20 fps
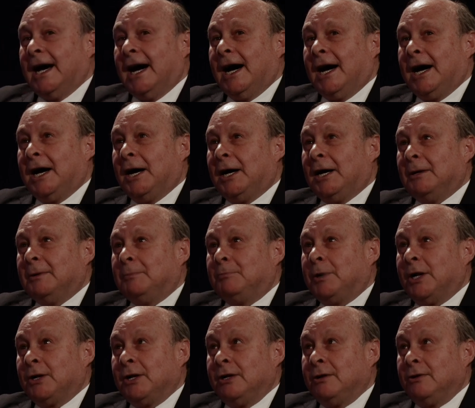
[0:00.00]
uh,
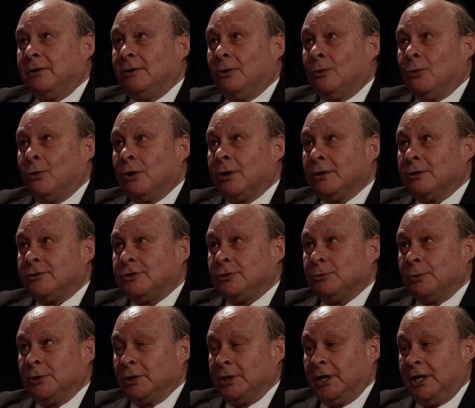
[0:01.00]
but in order to
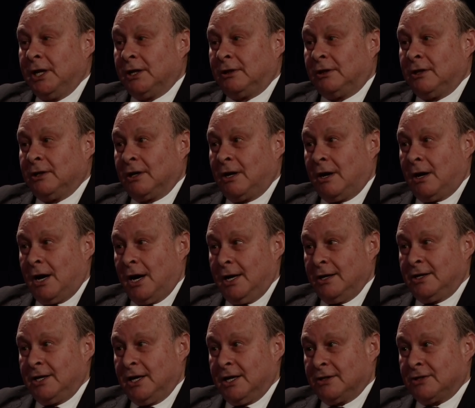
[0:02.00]
really get the
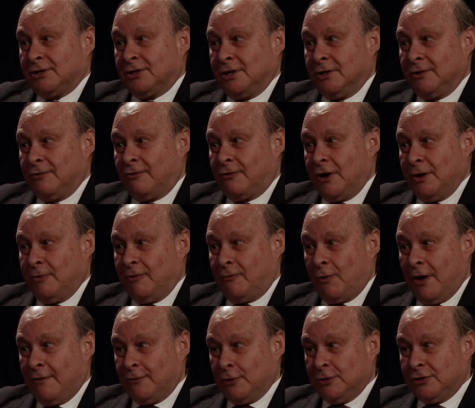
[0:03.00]
context and the frame of
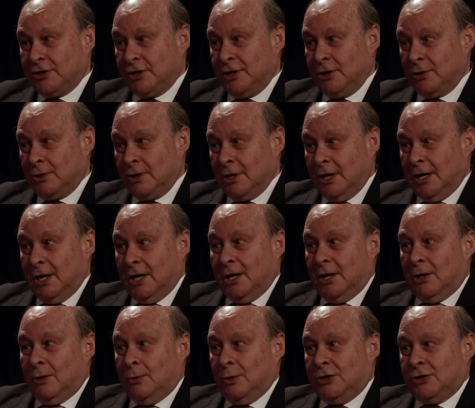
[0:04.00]
reference here,
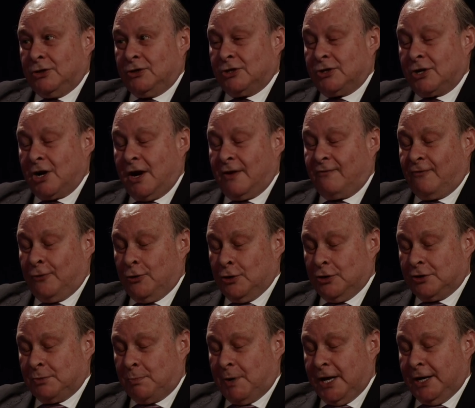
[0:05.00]
we should start
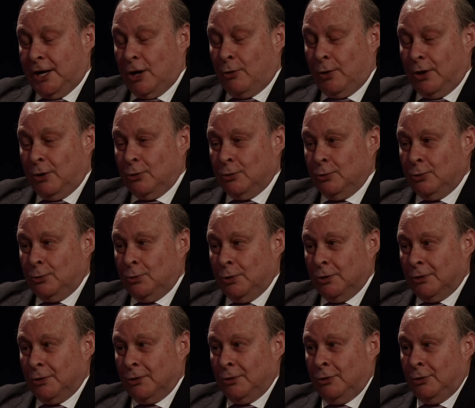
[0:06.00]
first by knowing who
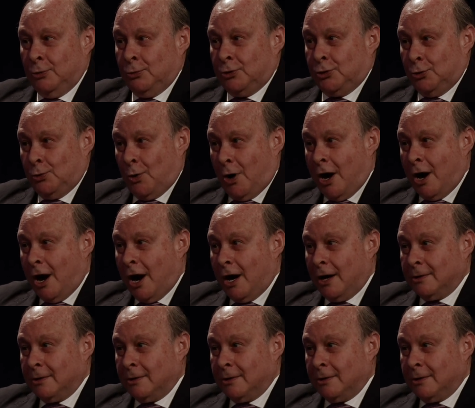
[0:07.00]
you two are,